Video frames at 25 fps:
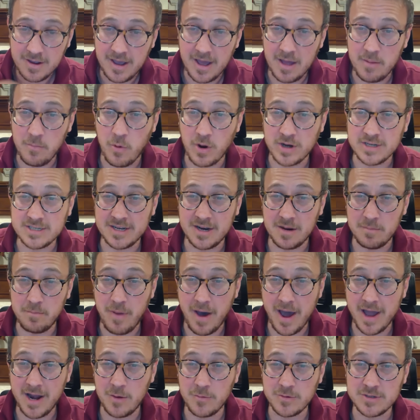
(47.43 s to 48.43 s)
And President
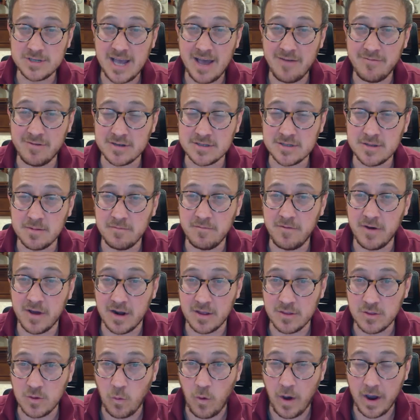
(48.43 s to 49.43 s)
Biden was having some fun
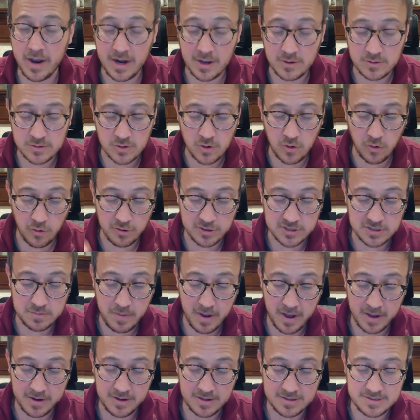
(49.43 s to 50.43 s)
at the White House
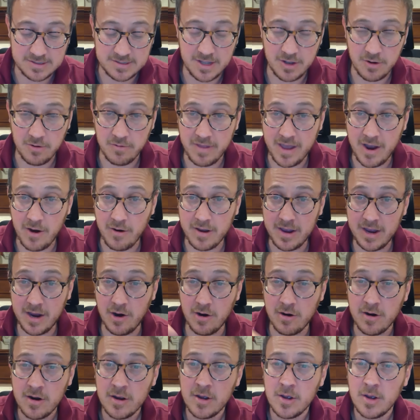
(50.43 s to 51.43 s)
Correspondents' Dinner. There,
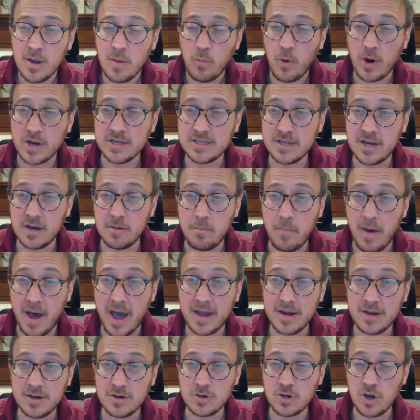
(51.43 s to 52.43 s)
here, President
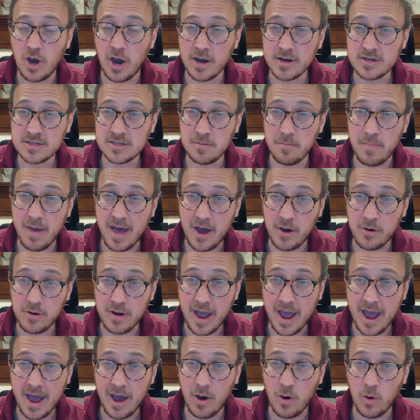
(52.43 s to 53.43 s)
Biden talks about
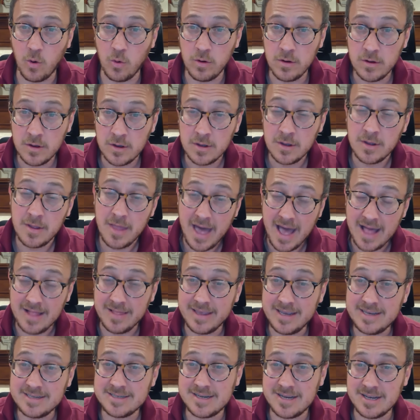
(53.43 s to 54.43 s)
how at
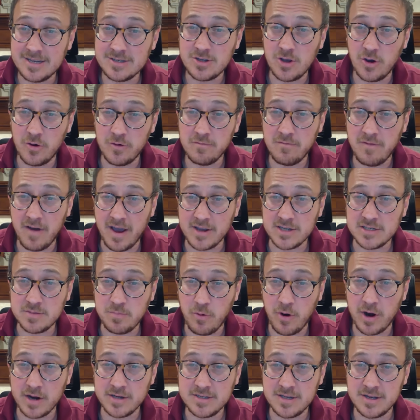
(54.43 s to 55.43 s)
least his own vice
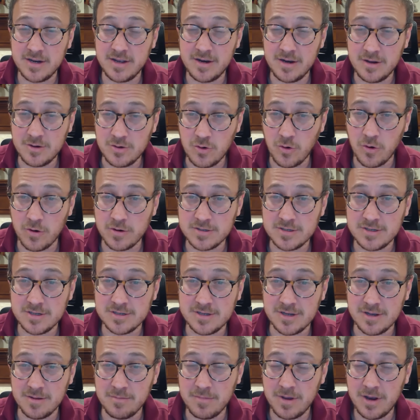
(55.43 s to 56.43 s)
president
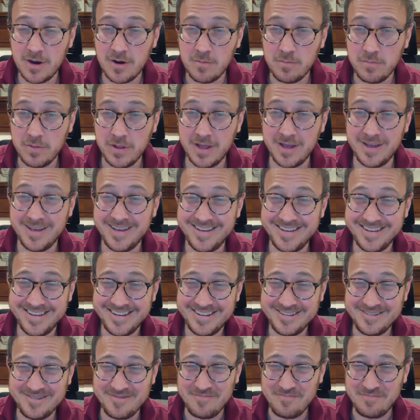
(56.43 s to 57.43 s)
endorses him. Here,
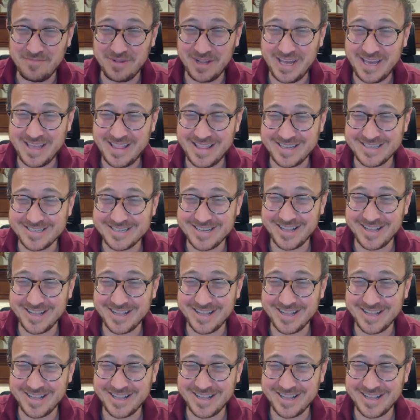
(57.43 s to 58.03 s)
play this